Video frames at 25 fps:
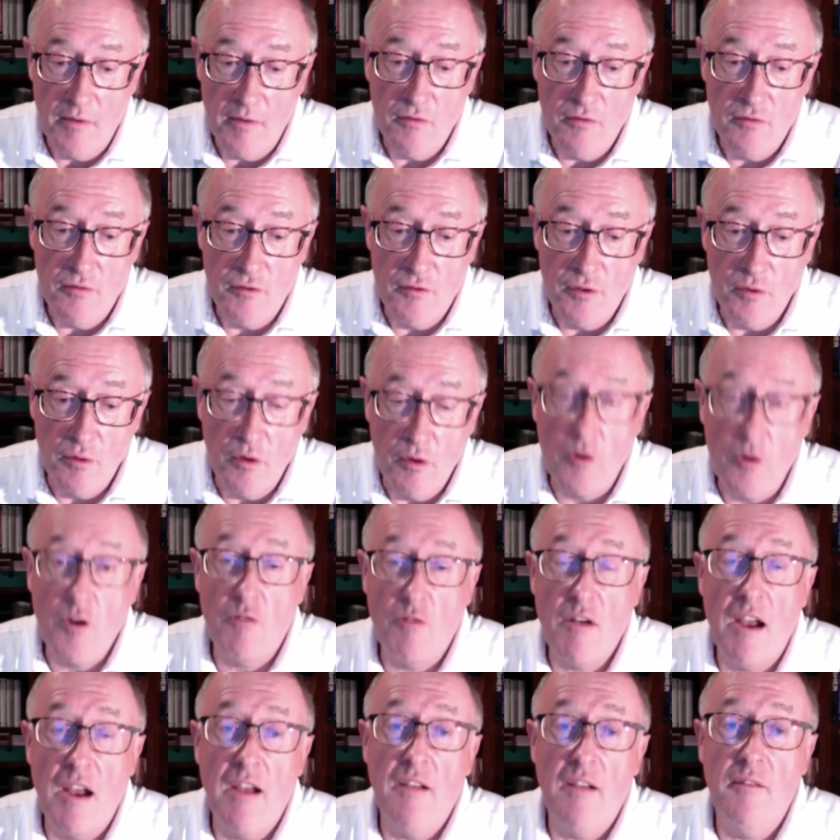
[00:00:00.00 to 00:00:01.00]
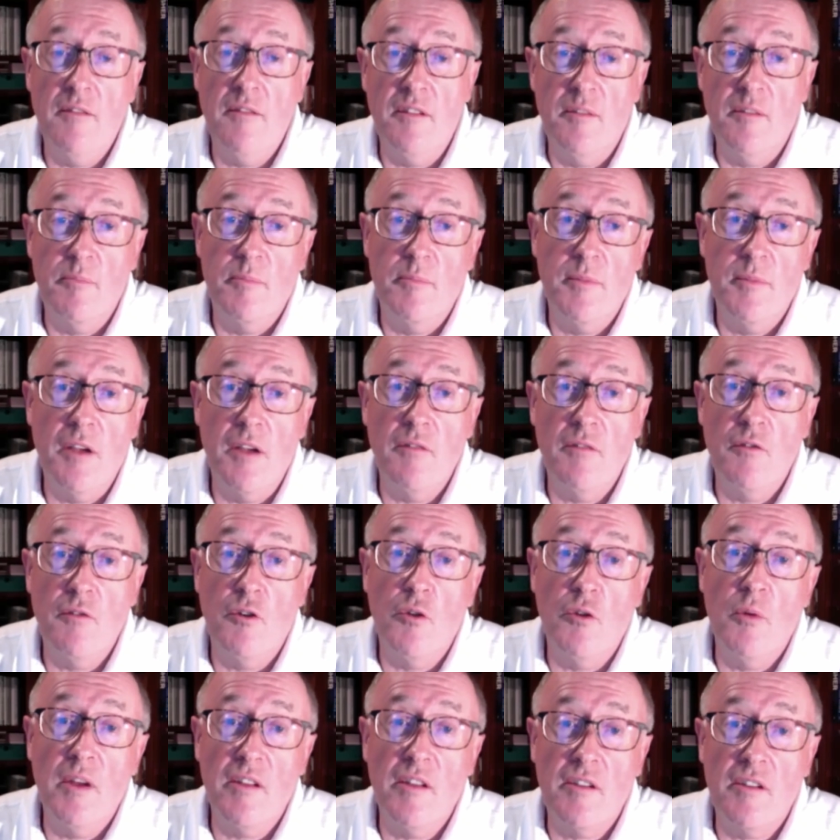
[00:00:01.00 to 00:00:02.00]
Do look around. Don't
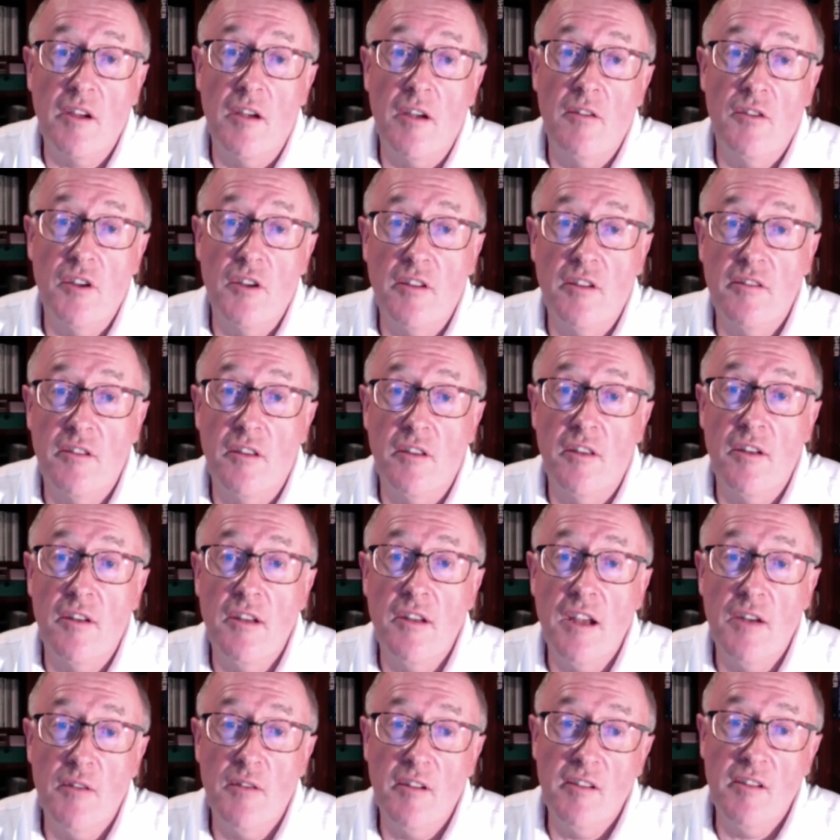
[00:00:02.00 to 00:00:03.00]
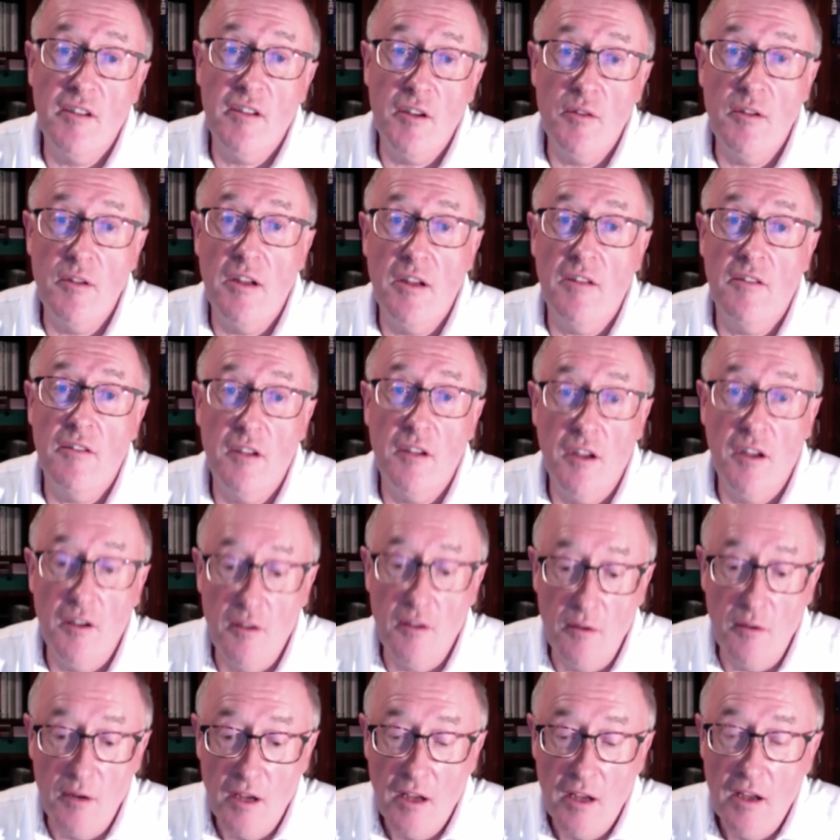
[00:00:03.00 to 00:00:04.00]
always go just to the nearest unit to
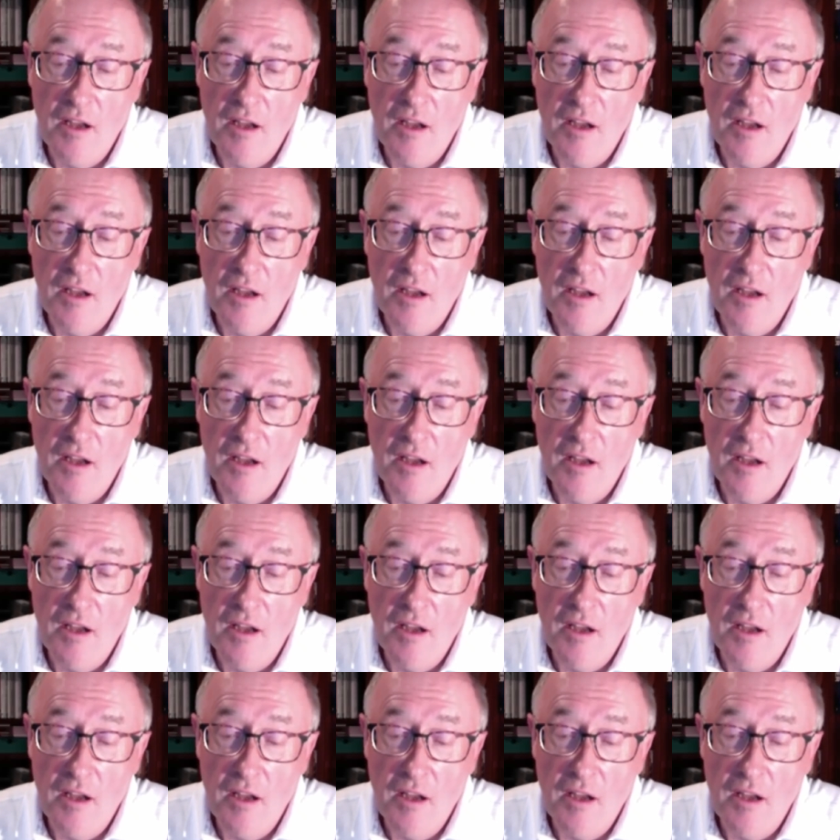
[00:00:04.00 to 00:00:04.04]
you.